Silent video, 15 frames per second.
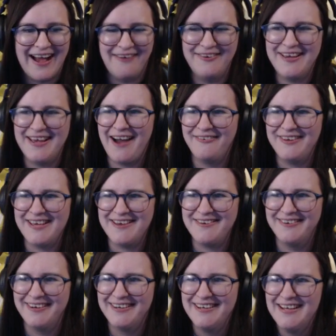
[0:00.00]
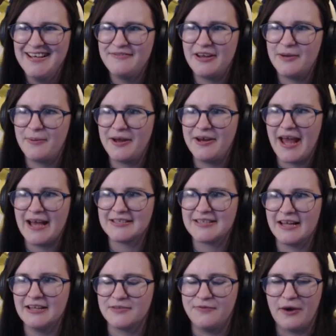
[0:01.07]
how, are, how are you? If you're playing
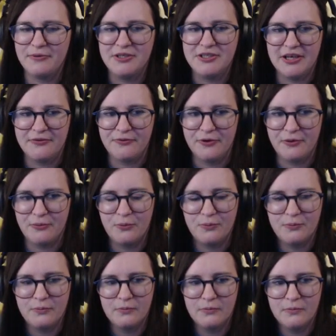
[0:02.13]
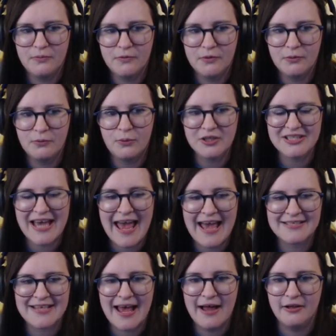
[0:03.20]
SL, it's very different. What's
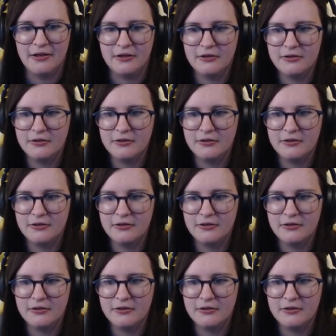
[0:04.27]
SL?